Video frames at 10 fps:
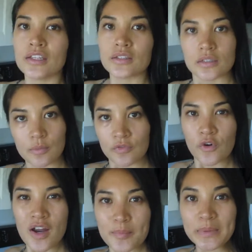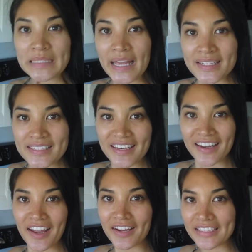So before I blended it
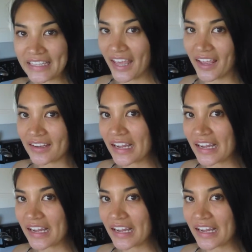again,